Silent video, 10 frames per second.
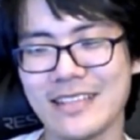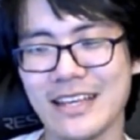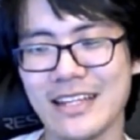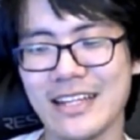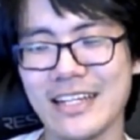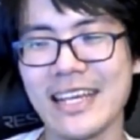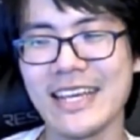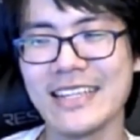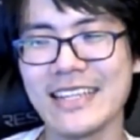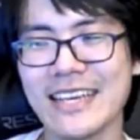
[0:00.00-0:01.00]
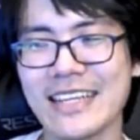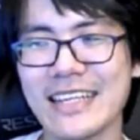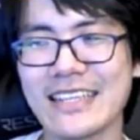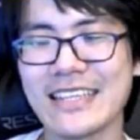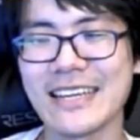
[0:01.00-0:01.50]
it
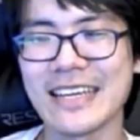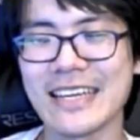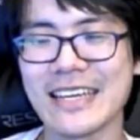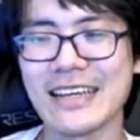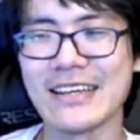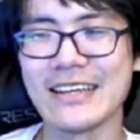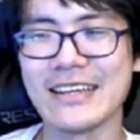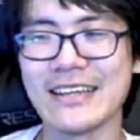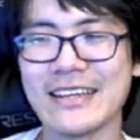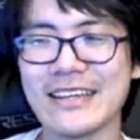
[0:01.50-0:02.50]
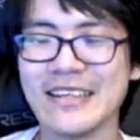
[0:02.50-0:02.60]
ain't like a